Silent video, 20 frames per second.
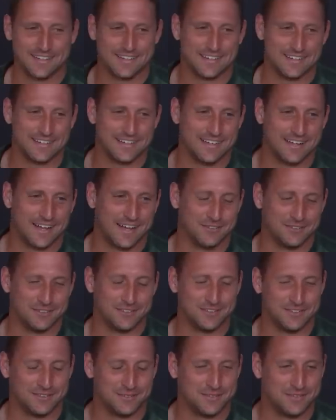uh, I
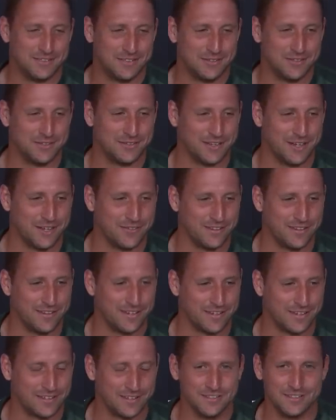was doing
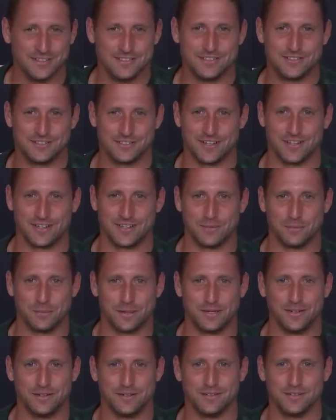everything I could to try and get
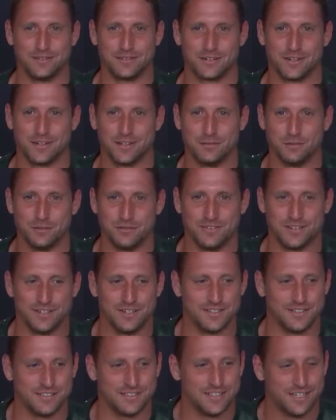better and try and move
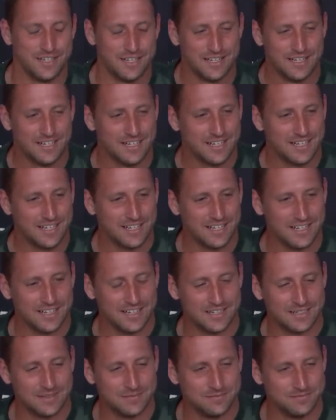on. And,
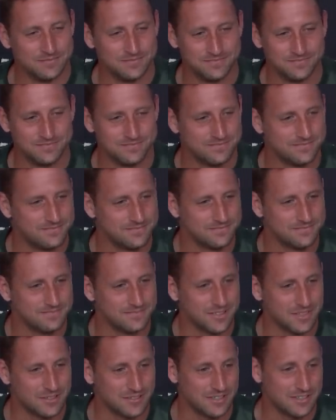um,
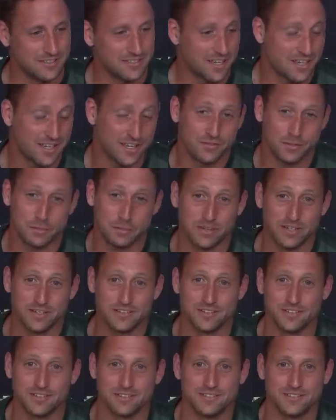you know, he's a heck of a player,
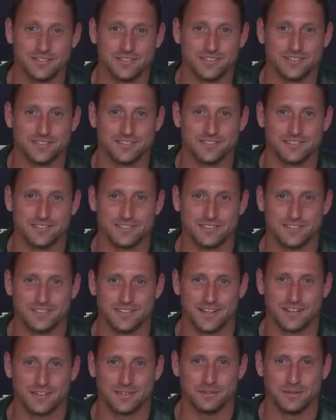though. You know, he's
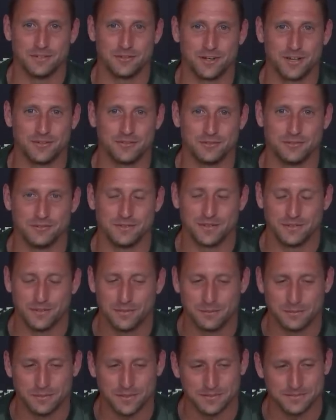not to be trifled with.
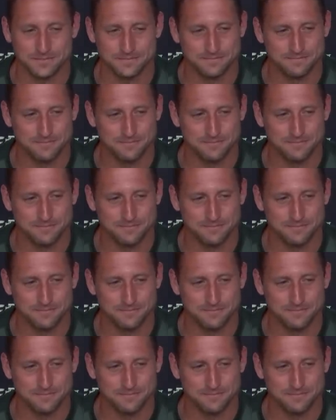But,